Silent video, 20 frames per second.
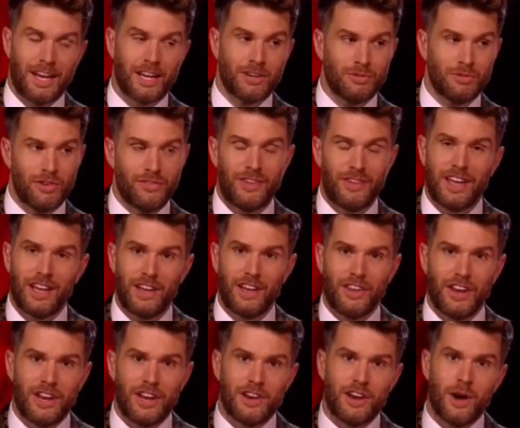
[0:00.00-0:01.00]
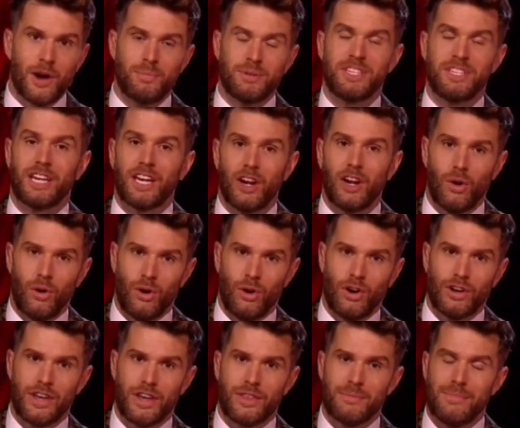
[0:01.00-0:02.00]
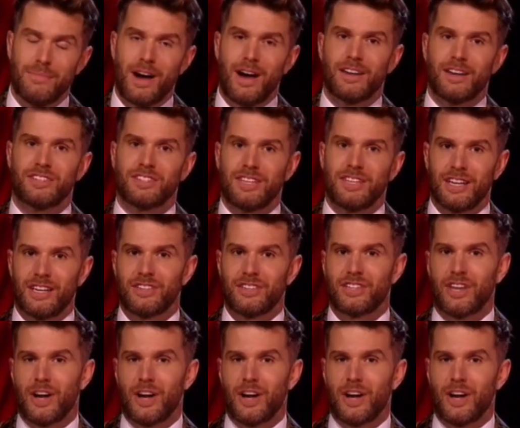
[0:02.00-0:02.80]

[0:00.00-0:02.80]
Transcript: I can reveal that in no particular order the masked singer's